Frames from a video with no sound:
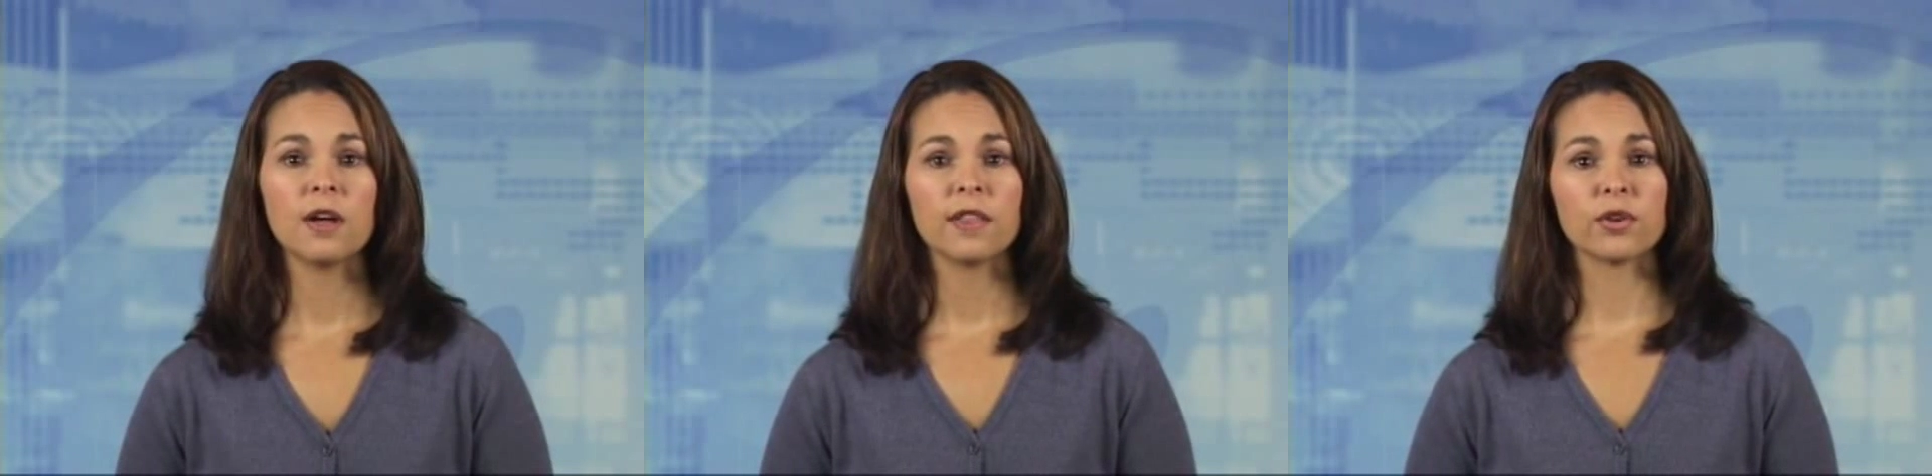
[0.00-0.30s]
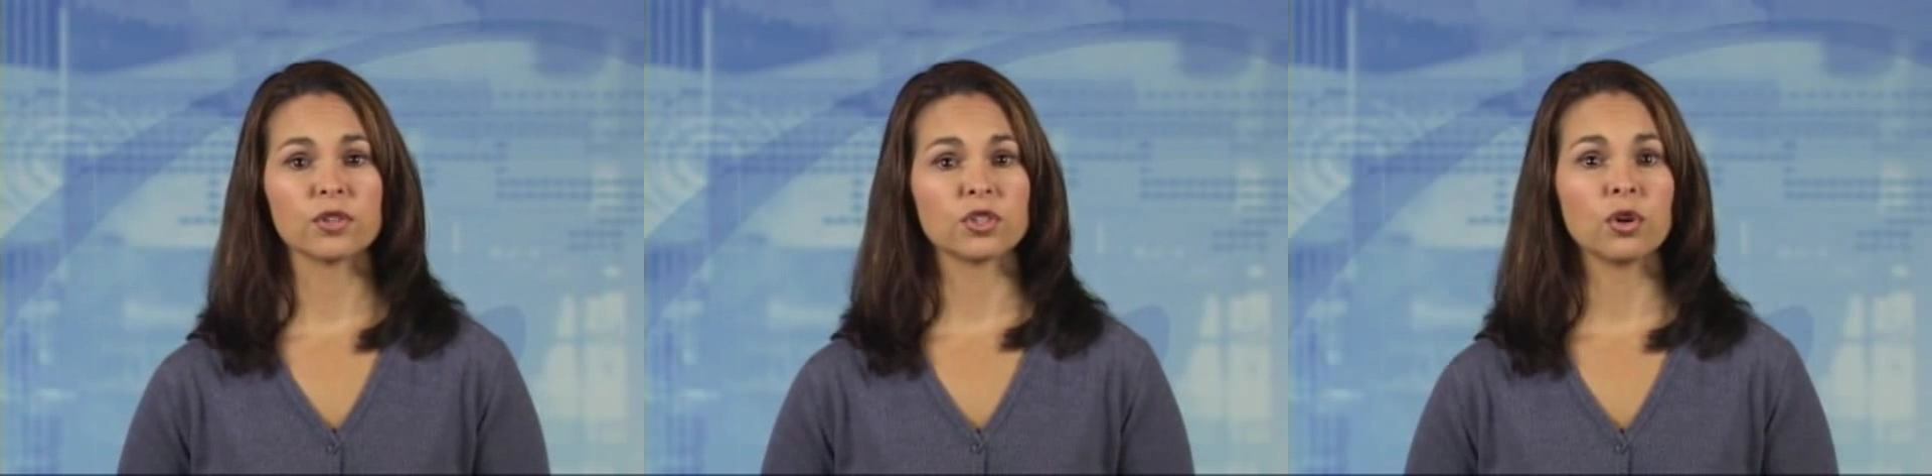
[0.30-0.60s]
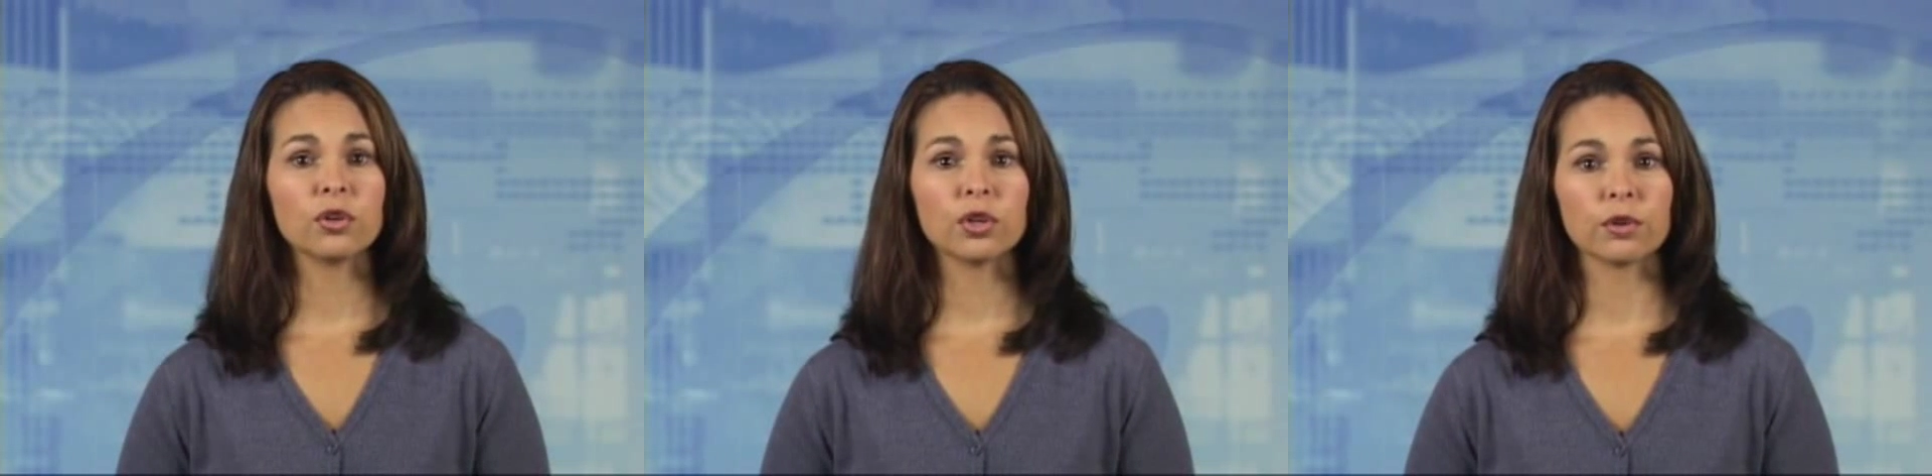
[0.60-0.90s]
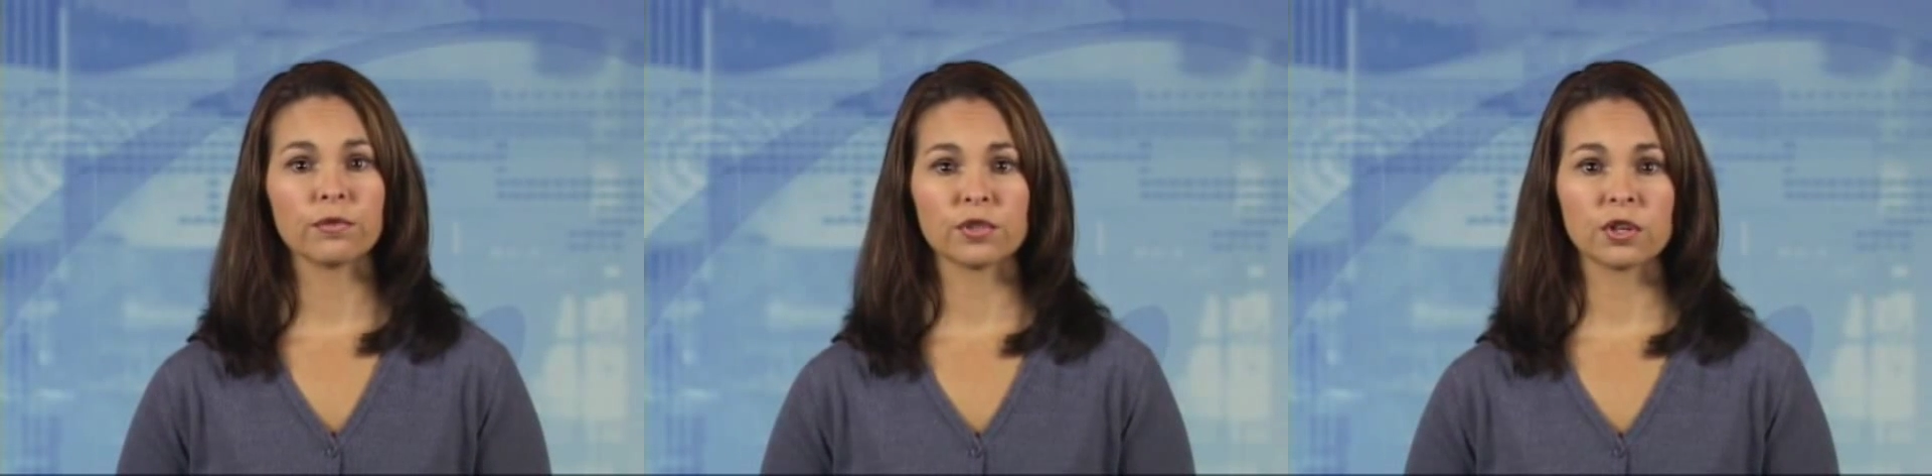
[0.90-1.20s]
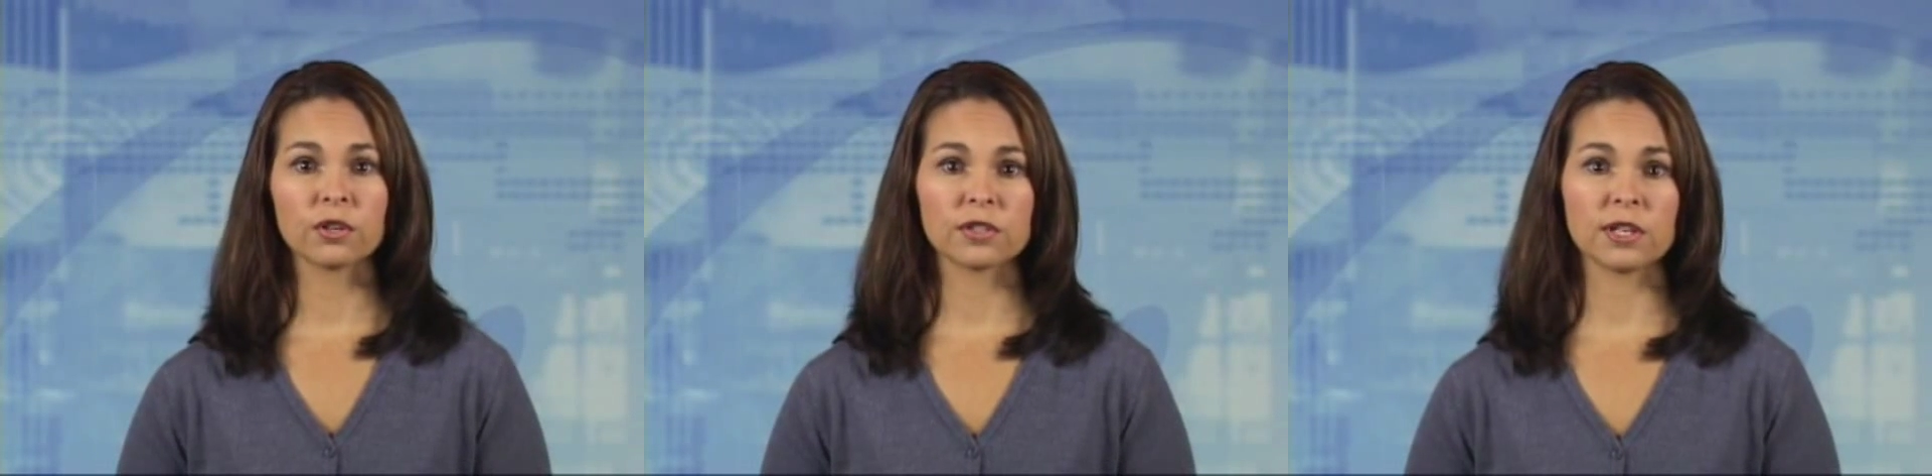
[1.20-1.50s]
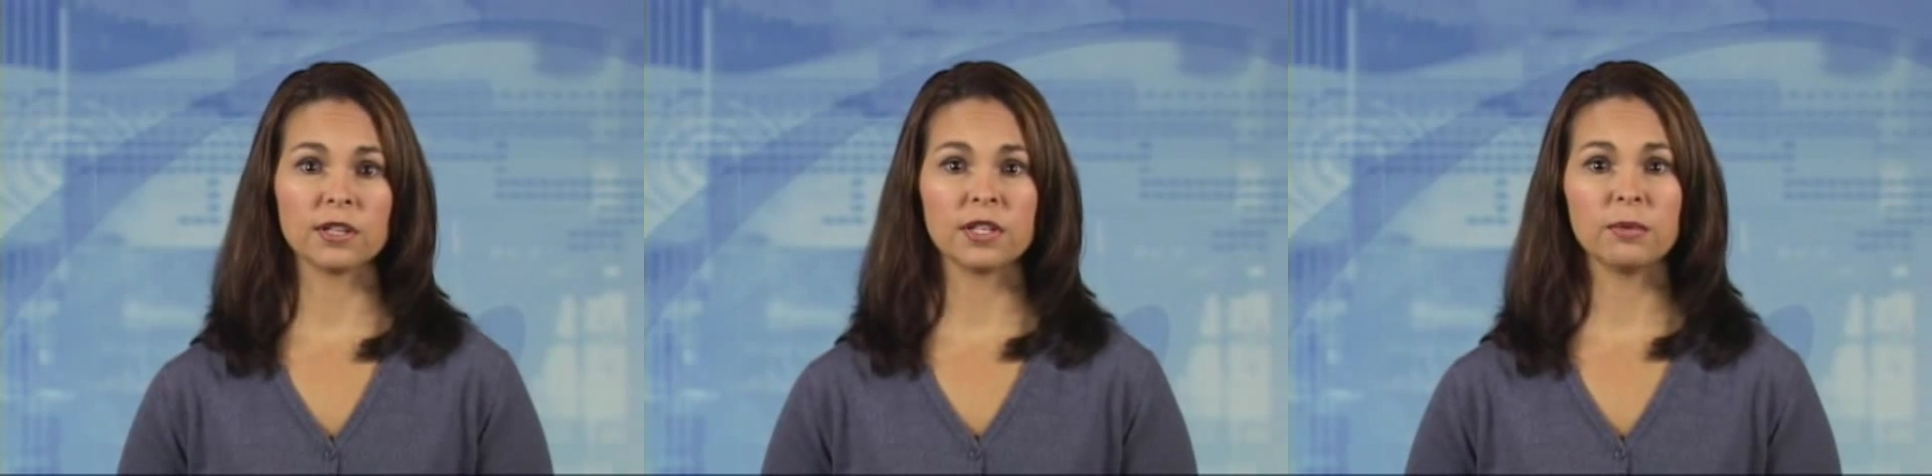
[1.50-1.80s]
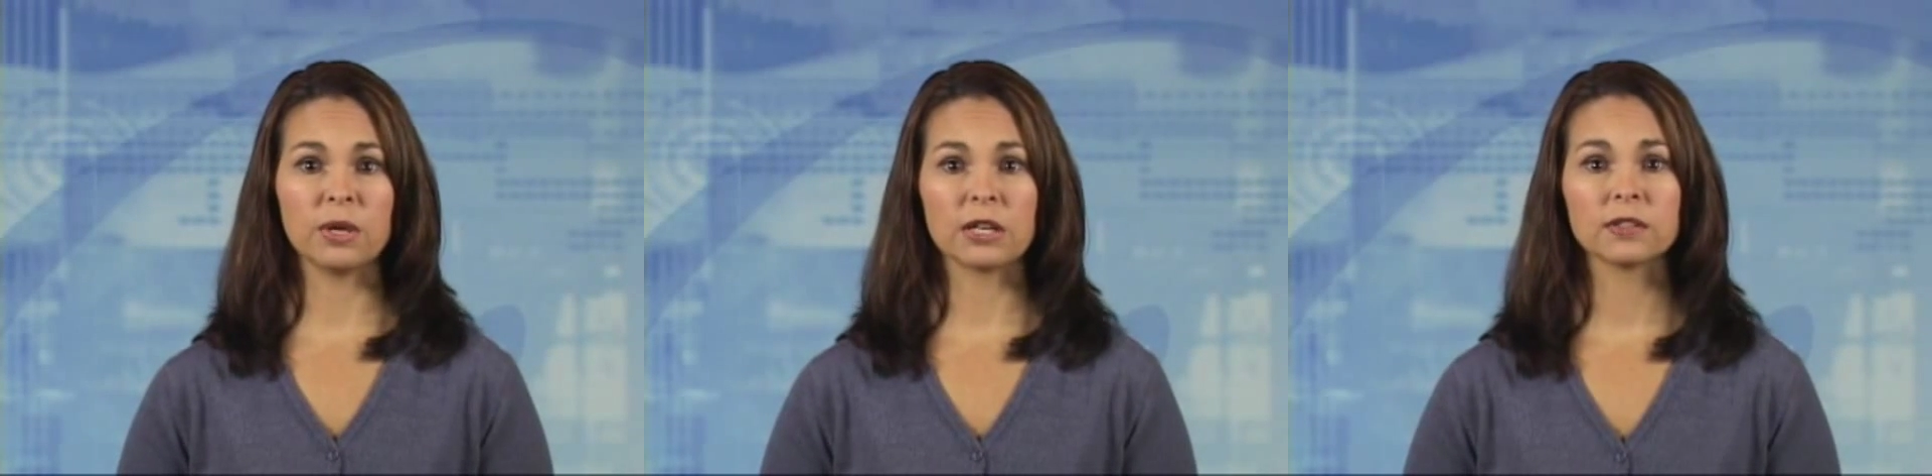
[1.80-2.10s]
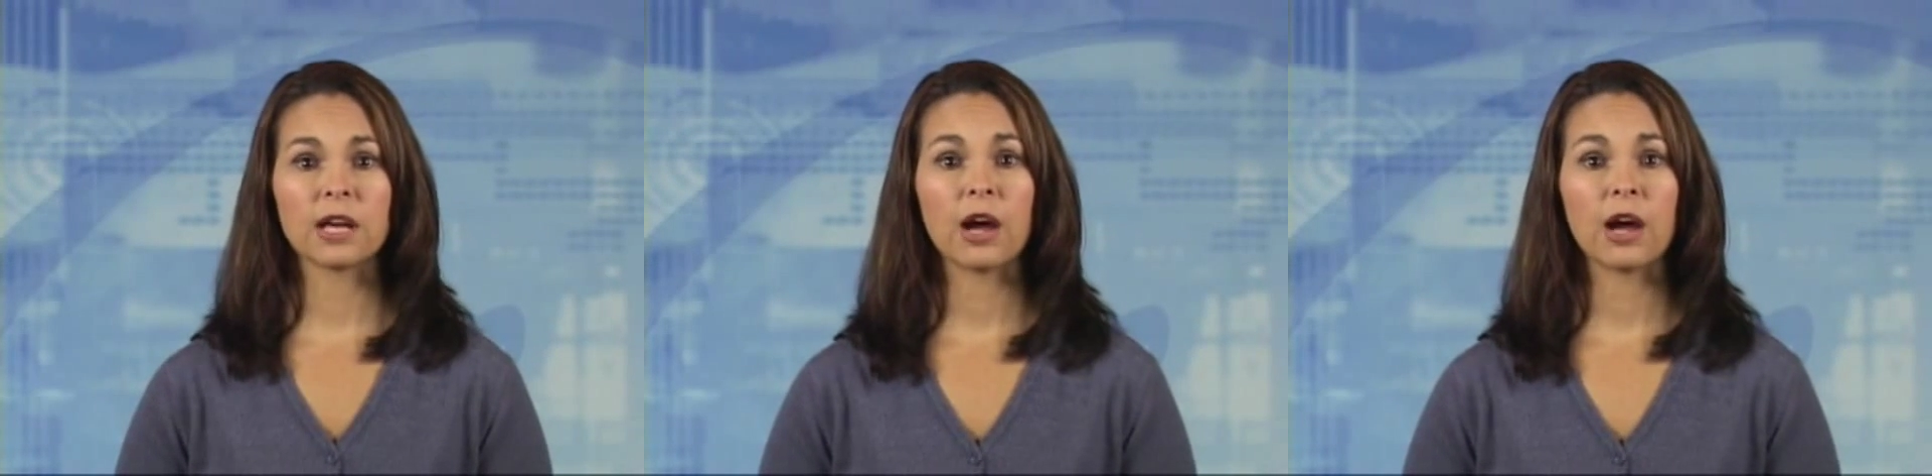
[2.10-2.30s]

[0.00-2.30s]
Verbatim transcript: There is no cure for sickle cell anemia.